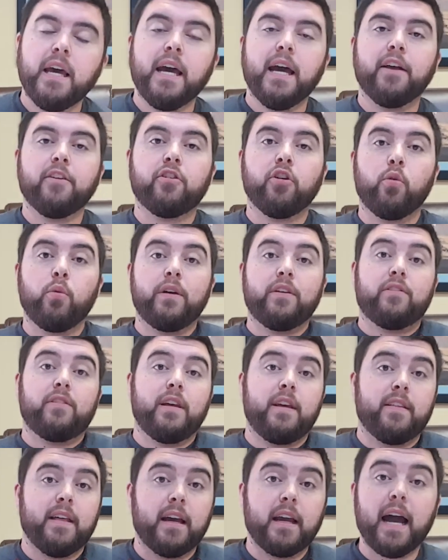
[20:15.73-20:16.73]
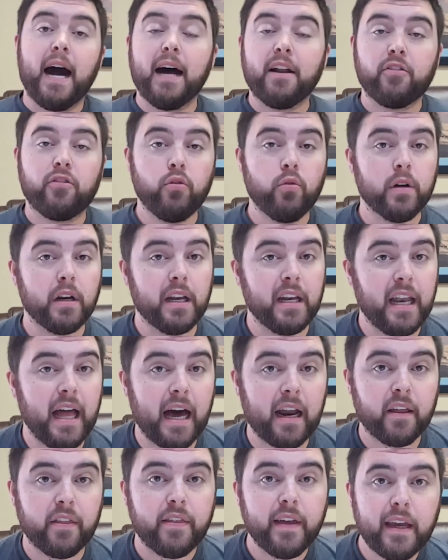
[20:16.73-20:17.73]
And so we see that God's doing a
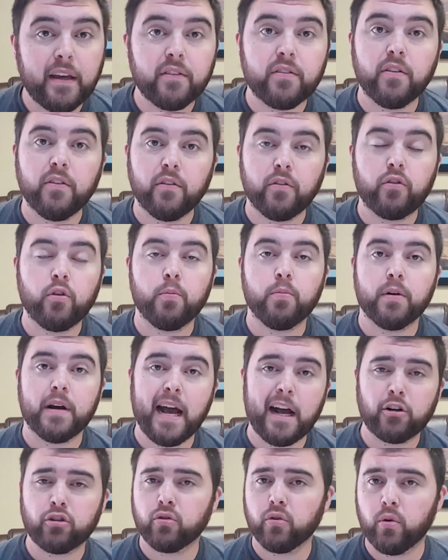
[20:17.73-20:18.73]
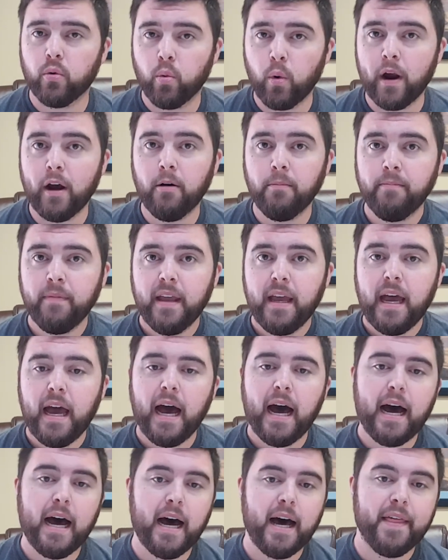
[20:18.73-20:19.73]
lot of things in the supernatural realm,
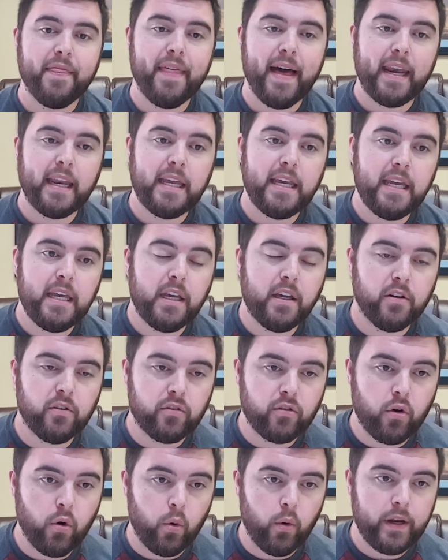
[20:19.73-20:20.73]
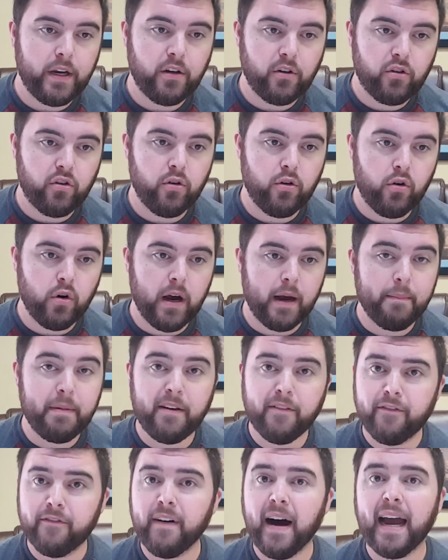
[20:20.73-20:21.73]
that he is going to
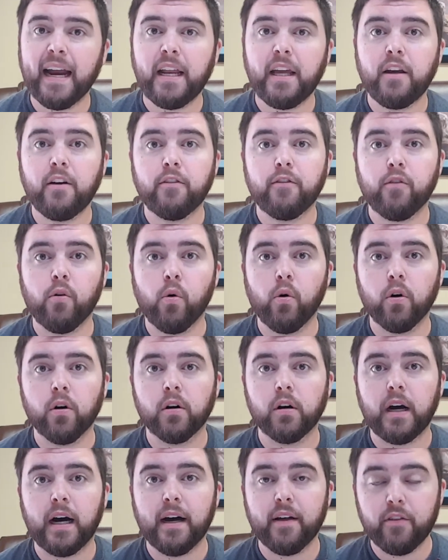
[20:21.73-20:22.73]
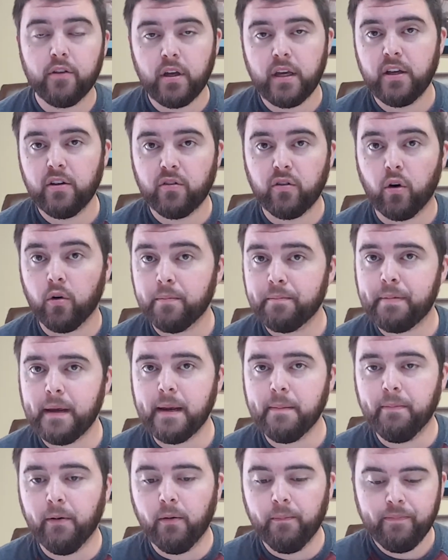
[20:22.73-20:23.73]
be fighting for his own
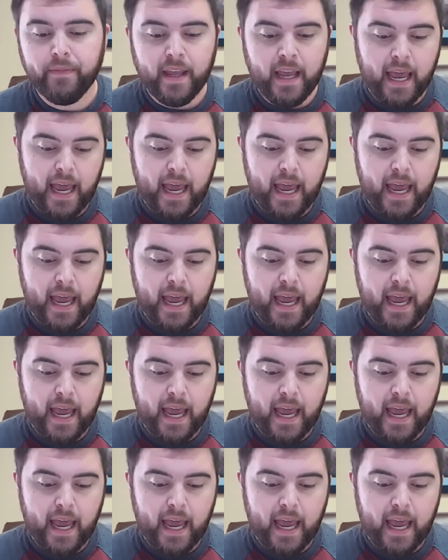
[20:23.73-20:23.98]
people.